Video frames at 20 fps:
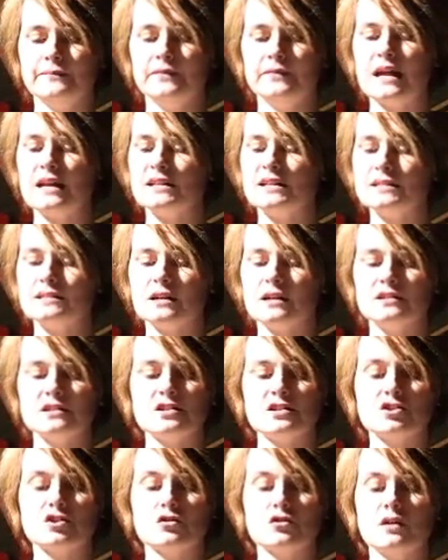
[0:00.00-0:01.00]
Then I started
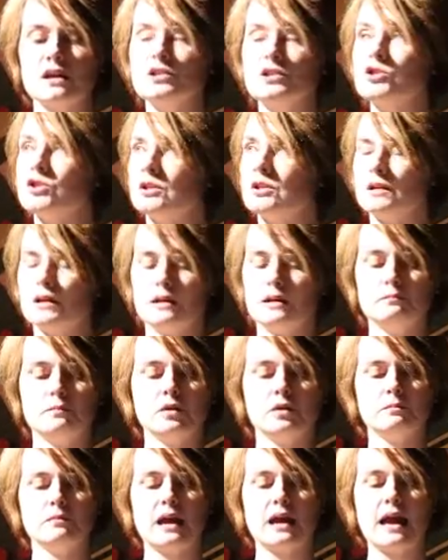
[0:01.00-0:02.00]
screeching and
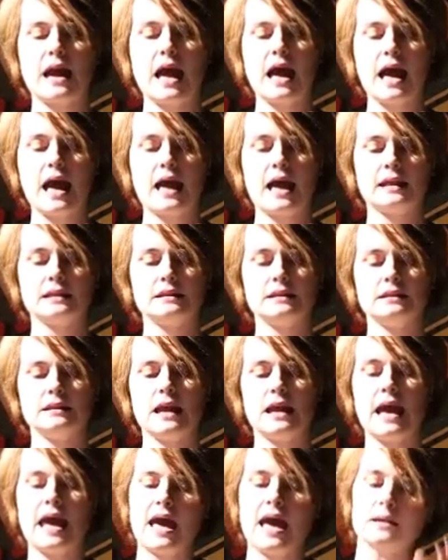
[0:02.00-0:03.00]
put my
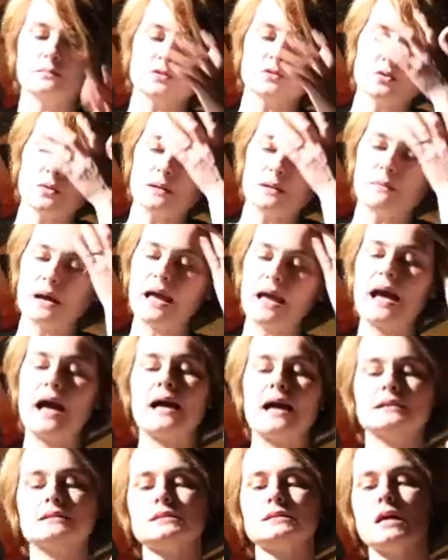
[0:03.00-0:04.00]
head between my
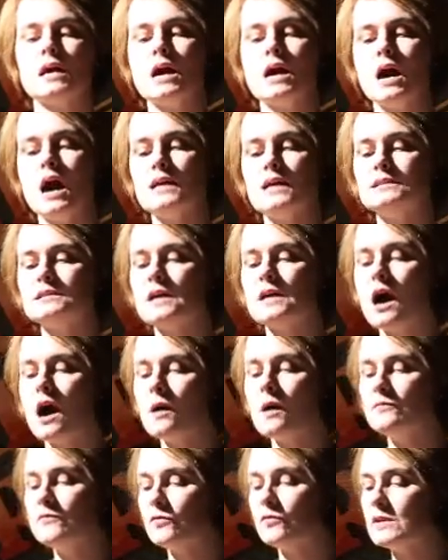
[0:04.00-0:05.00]
hands. I
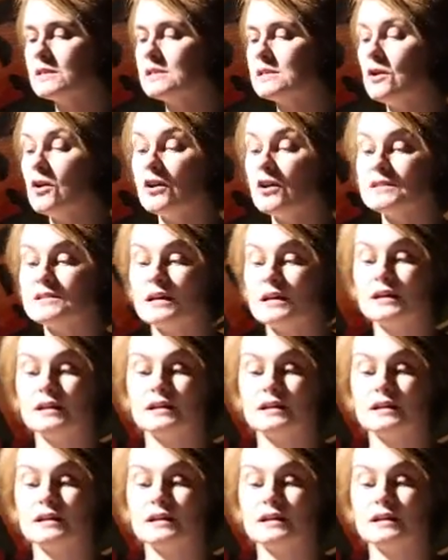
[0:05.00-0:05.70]
sobbed for as long as I